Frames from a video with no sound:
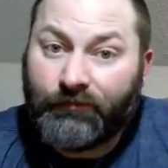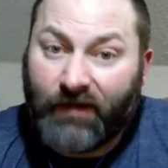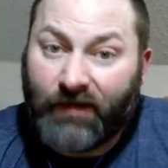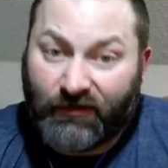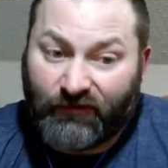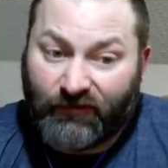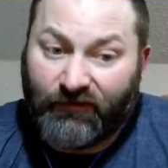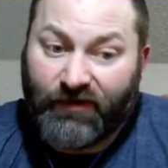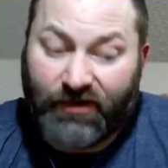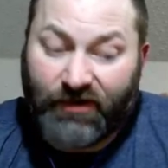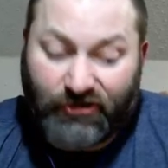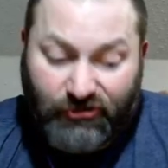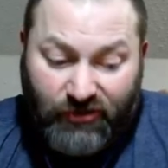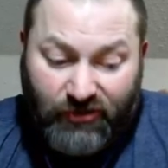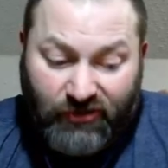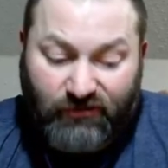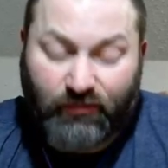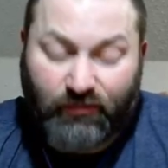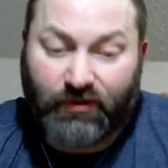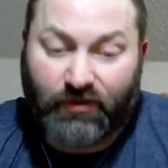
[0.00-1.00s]
as a very
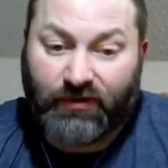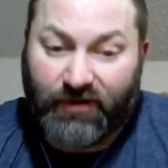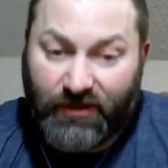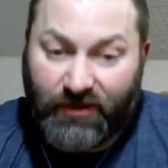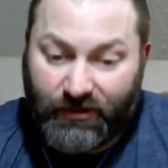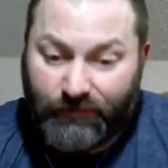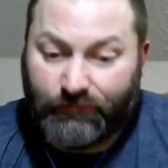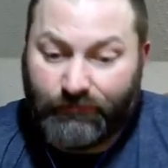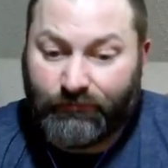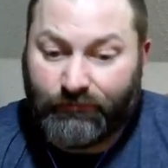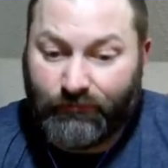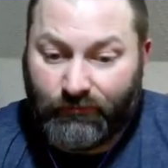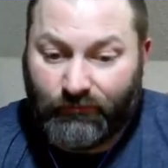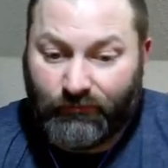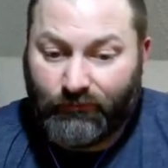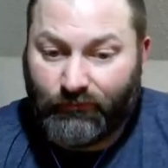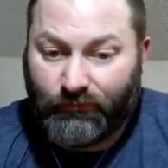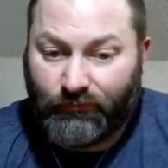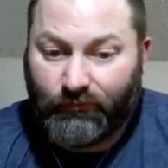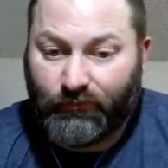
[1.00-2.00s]
trustworthy,
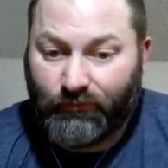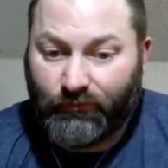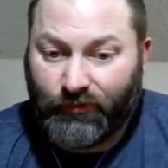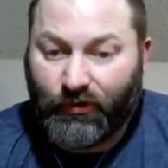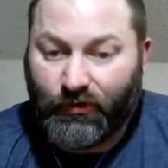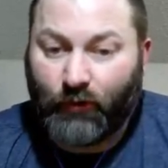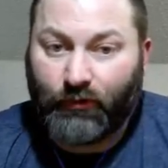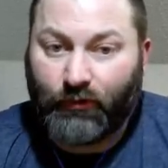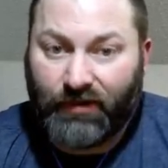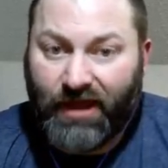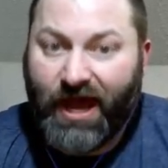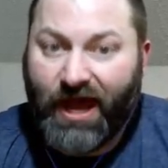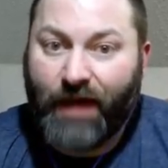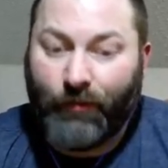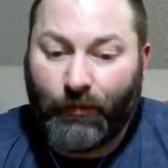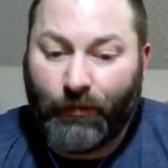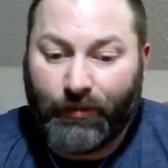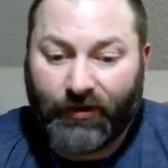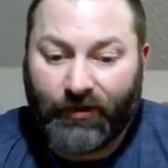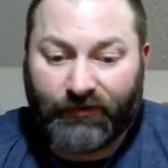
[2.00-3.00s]
you know,
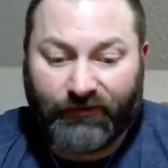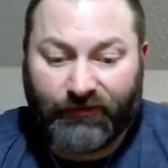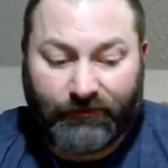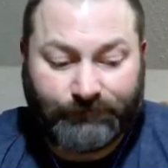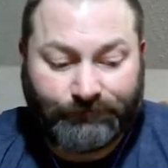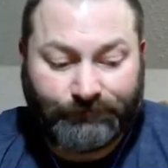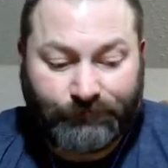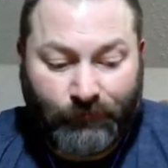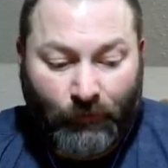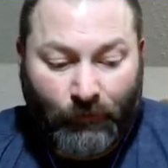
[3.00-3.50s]
reliable person.